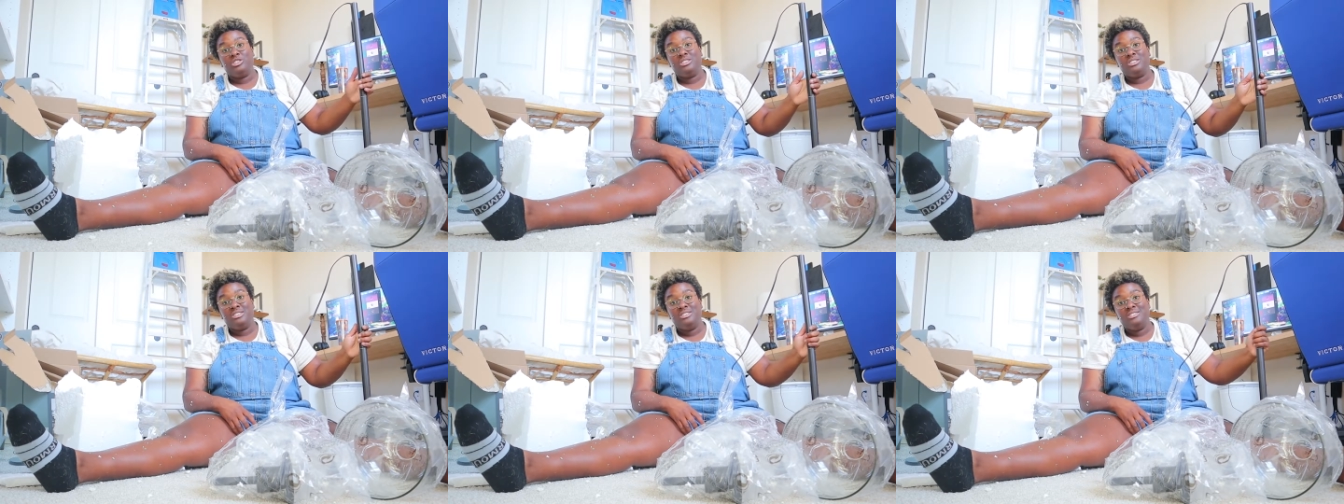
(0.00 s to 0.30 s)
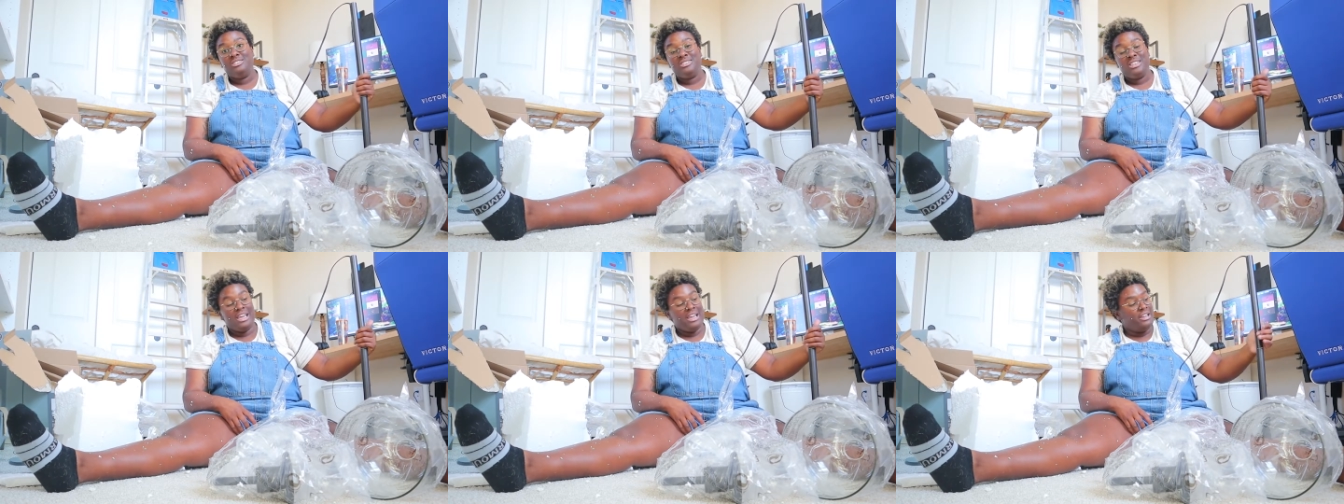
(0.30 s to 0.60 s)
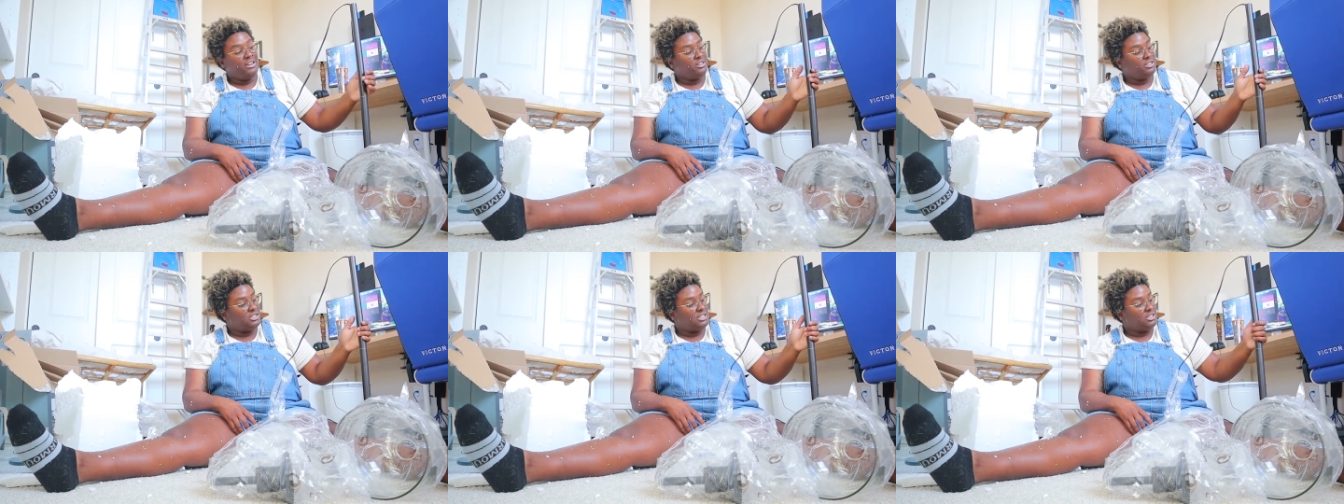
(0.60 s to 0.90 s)
is
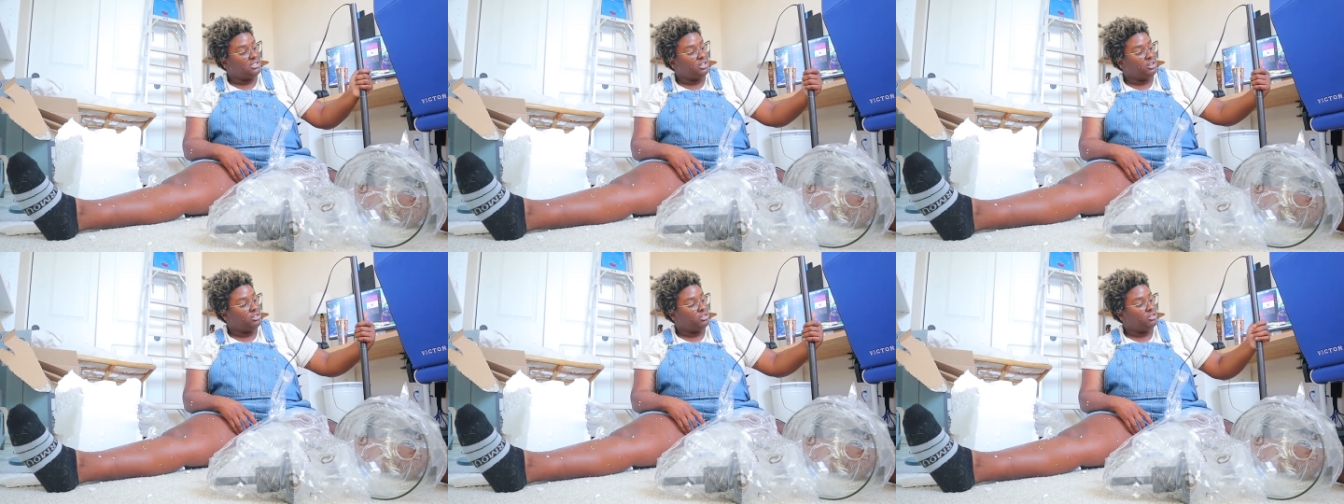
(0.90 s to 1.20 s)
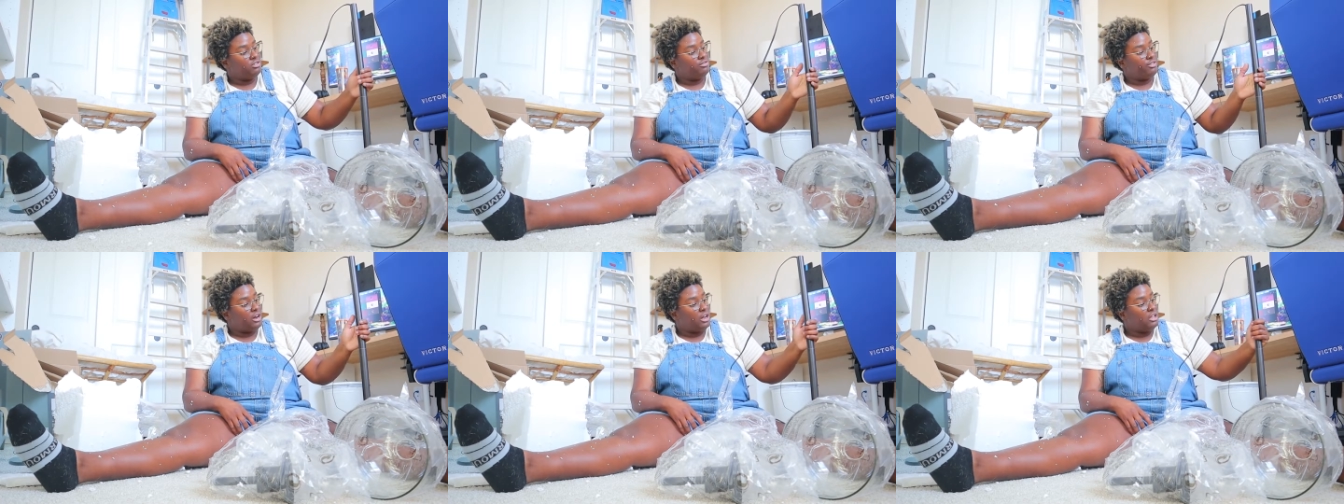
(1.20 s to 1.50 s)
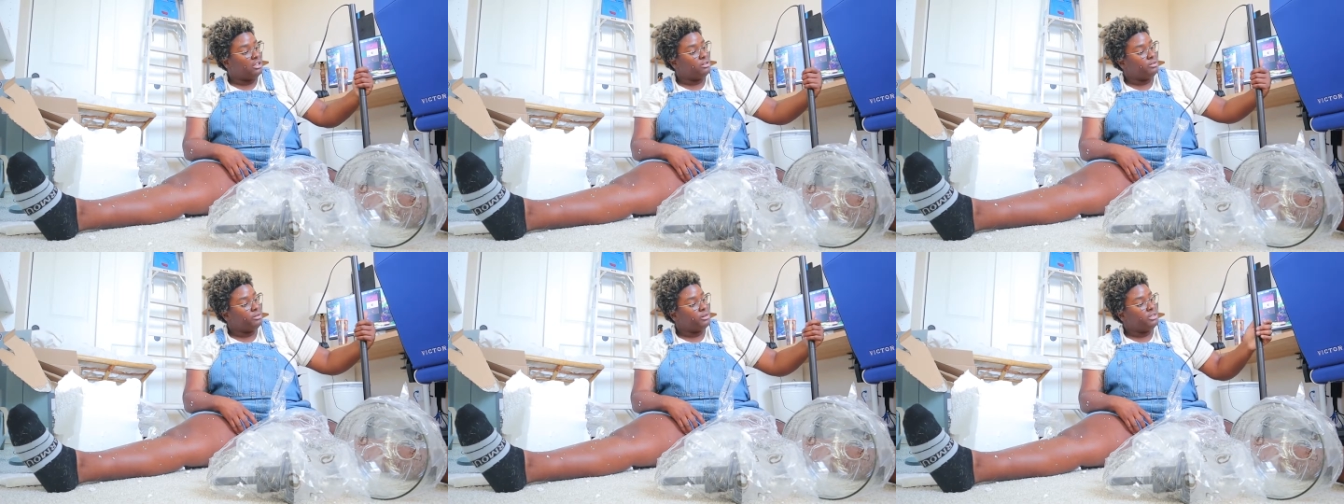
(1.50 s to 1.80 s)
insane, 600
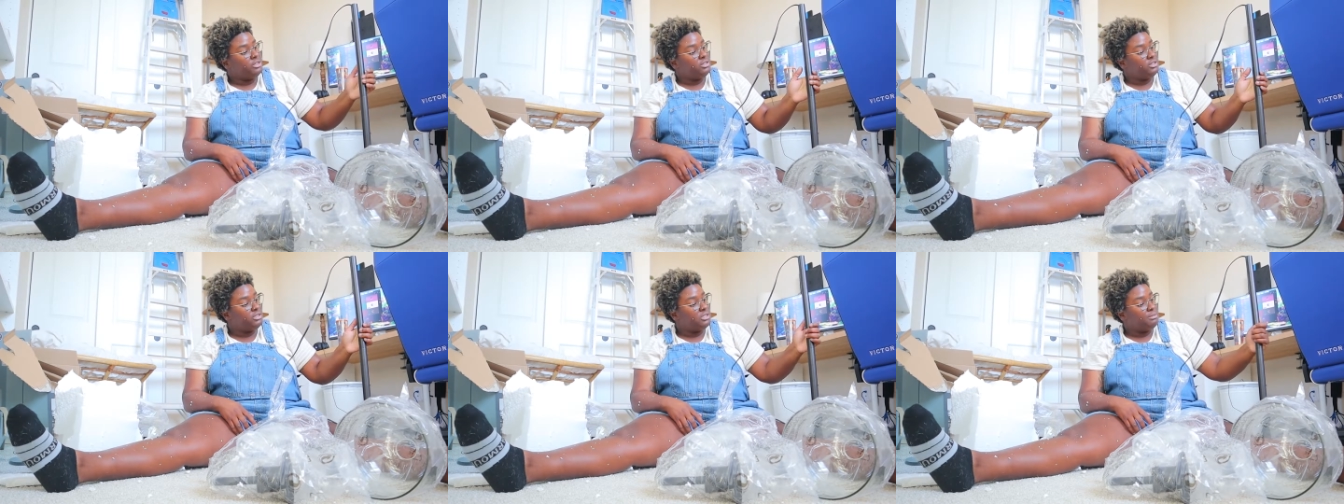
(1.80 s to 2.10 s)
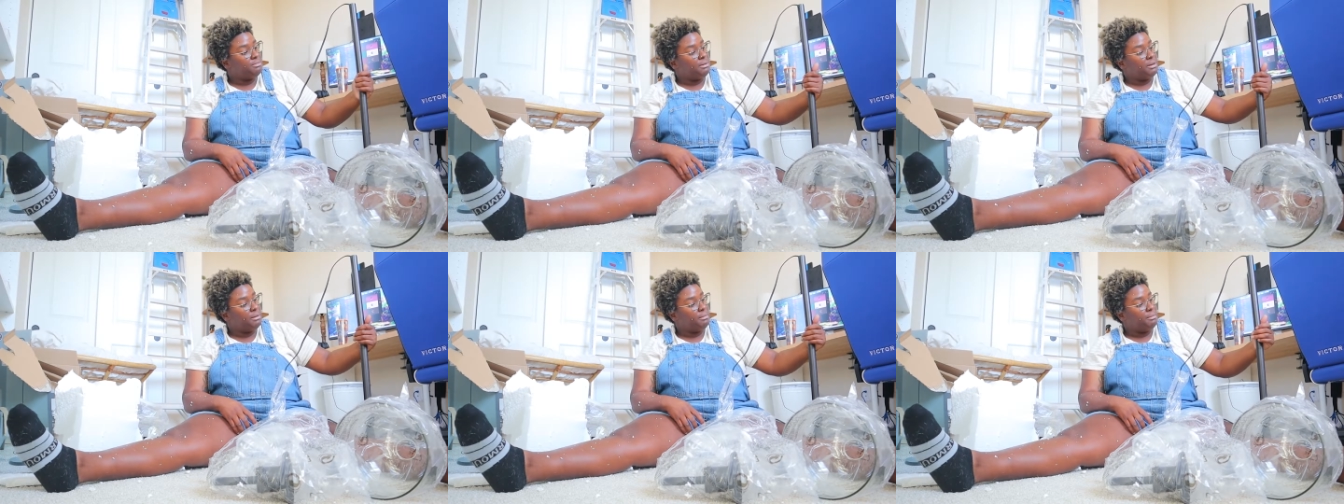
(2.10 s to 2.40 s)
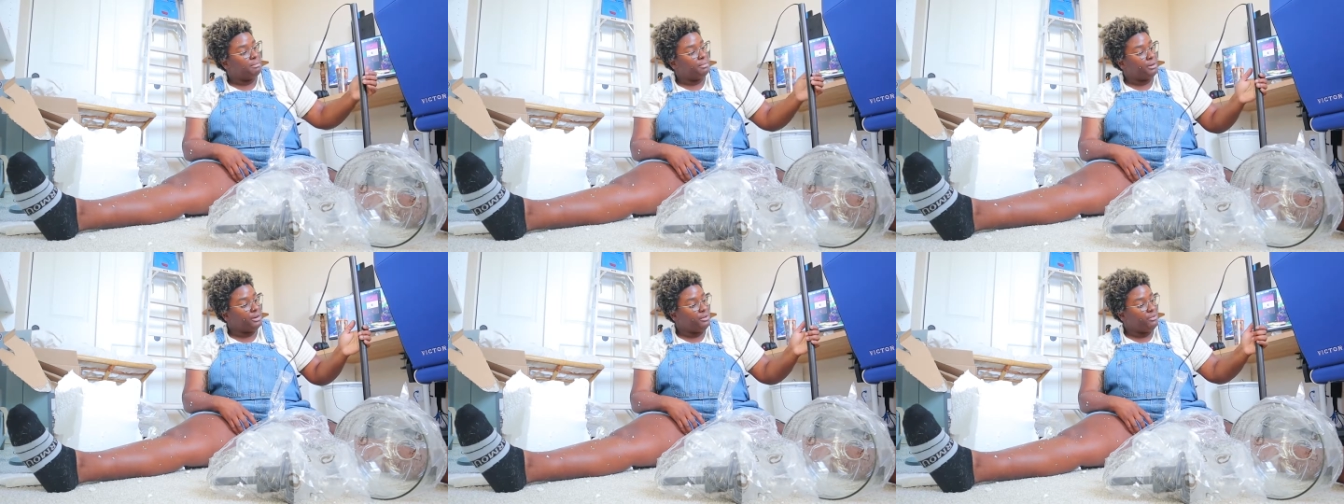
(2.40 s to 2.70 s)
followers.
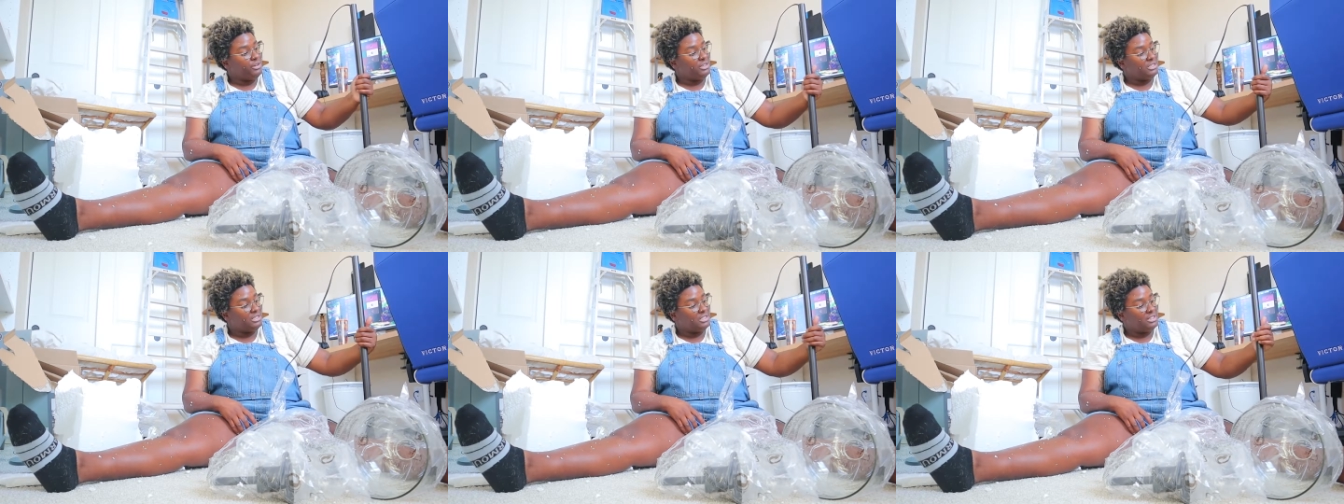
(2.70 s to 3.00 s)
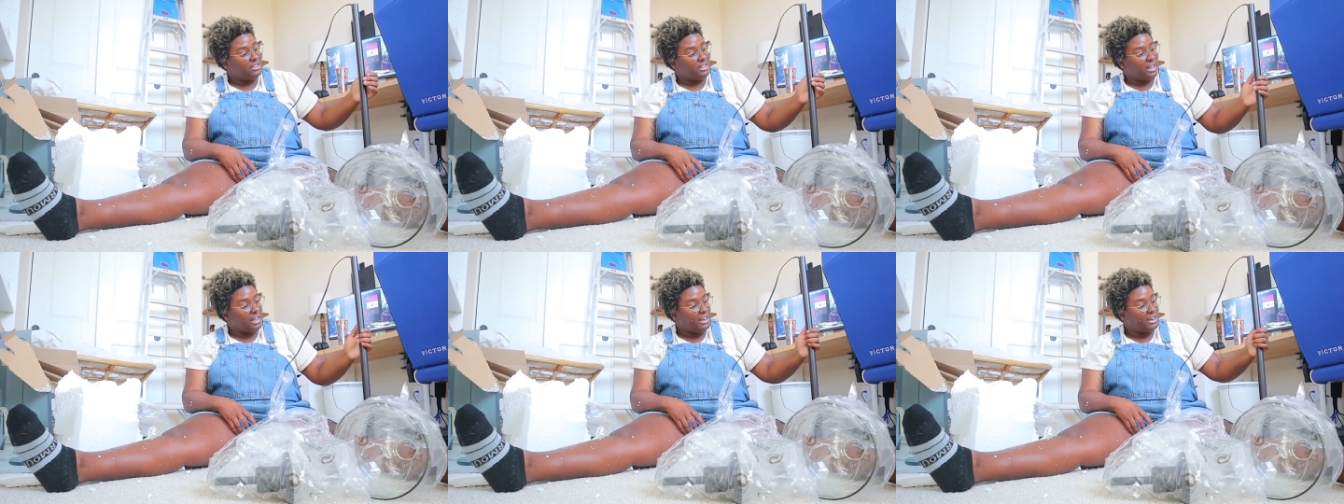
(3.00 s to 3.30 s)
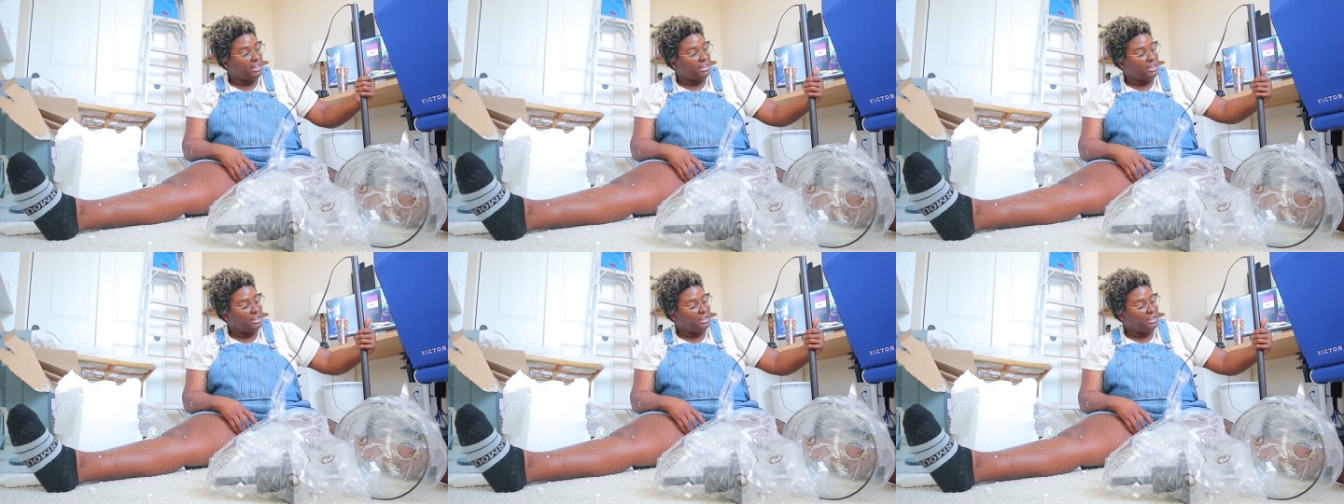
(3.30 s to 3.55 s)
But previous to that,